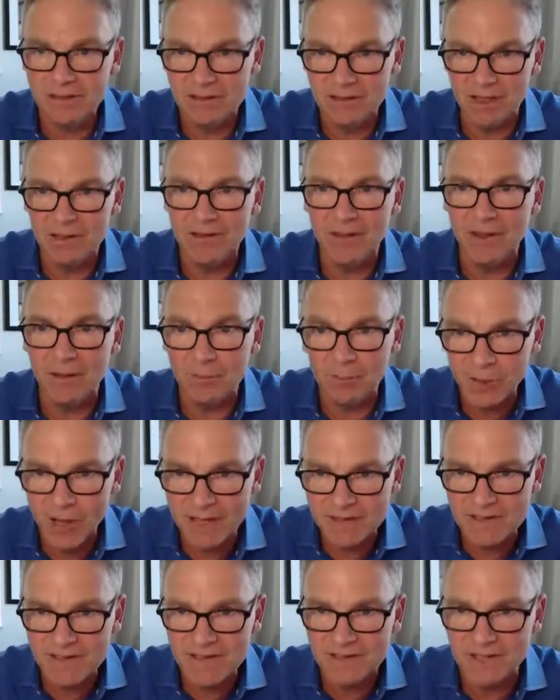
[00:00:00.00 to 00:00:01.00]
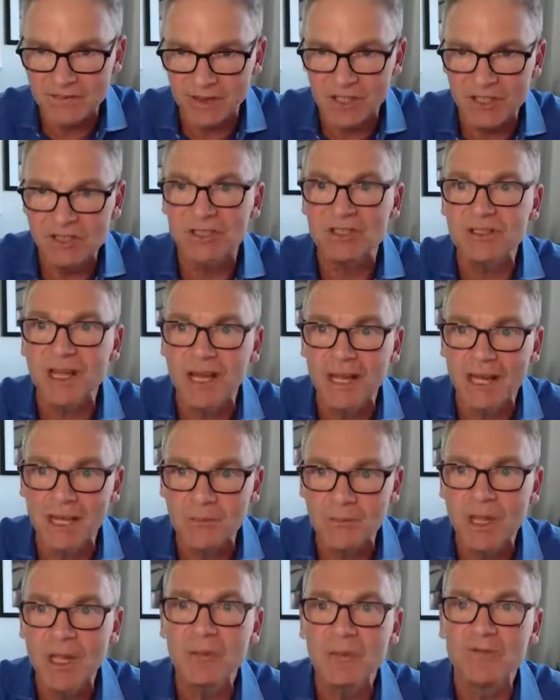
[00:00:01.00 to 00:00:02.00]
the process can finish in
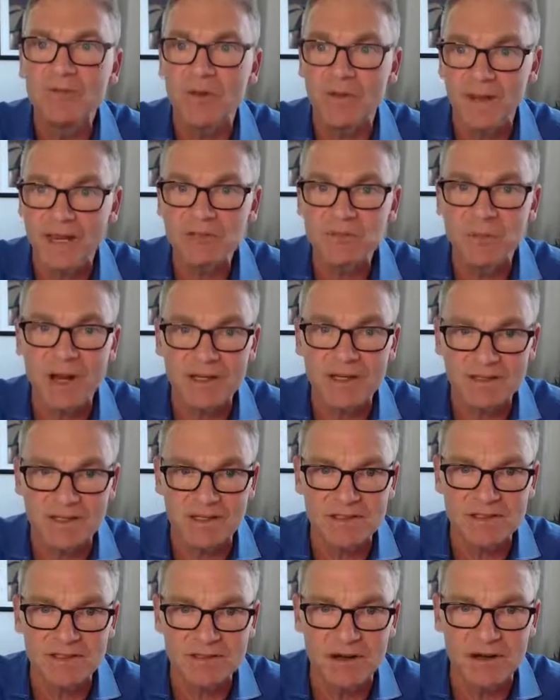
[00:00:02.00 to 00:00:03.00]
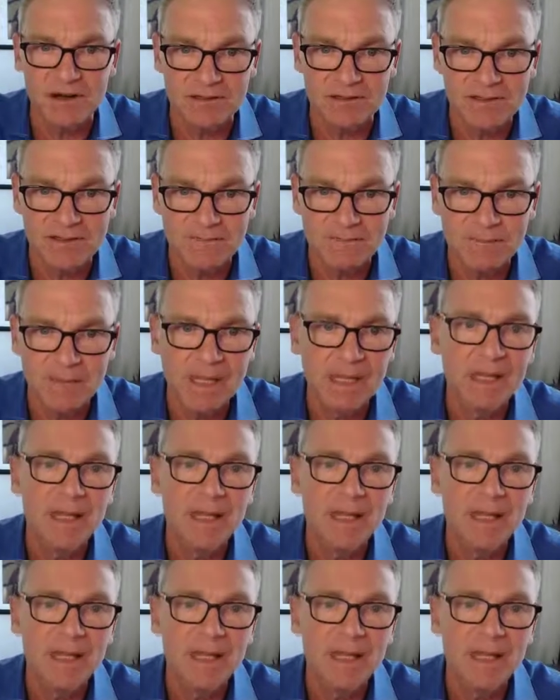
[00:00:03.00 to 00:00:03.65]
time before the next process starts.